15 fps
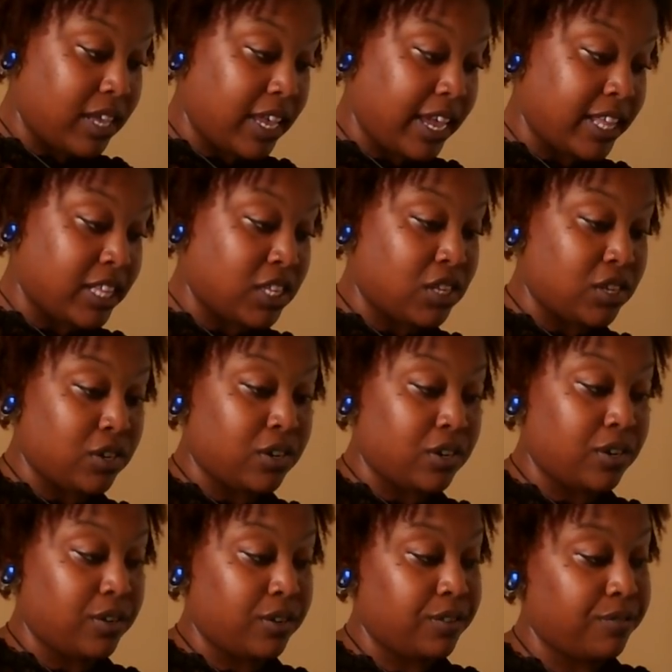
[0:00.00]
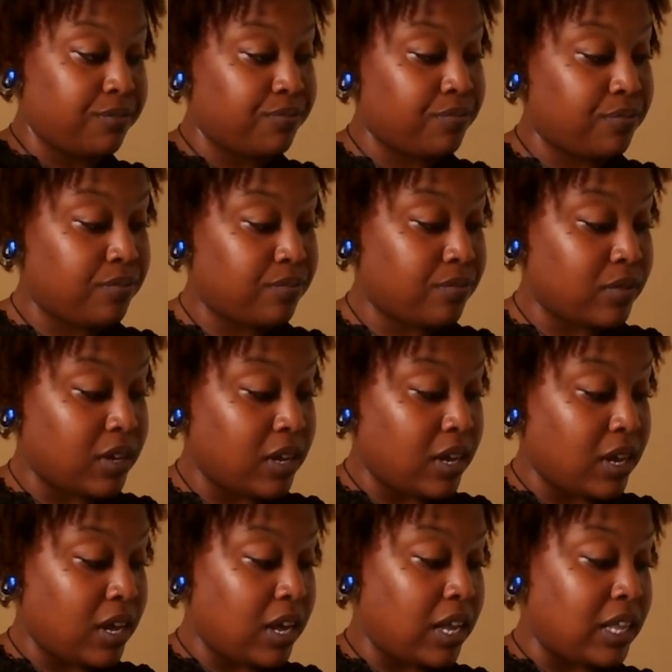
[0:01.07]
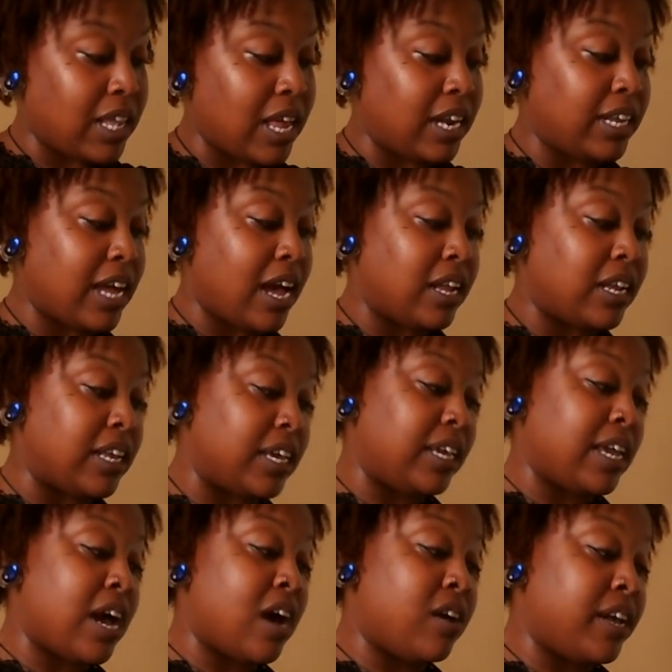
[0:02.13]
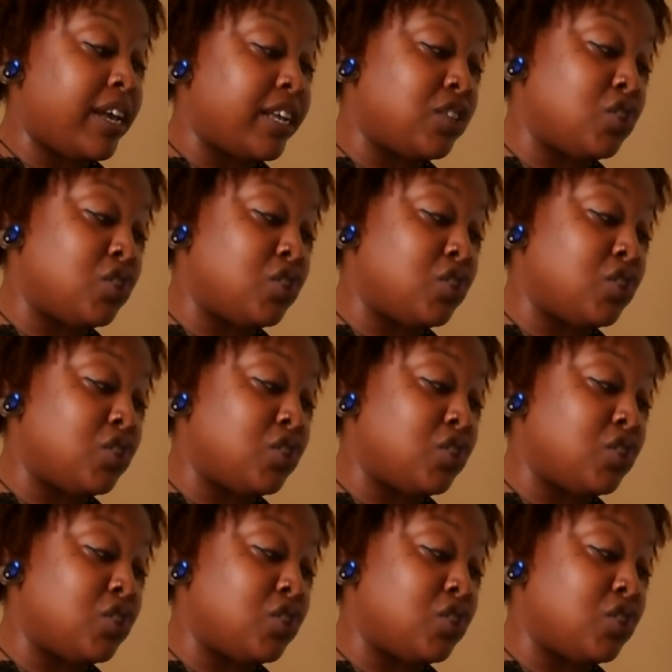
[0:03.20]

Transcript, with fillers: Cancer. A lot of y'all in y'all head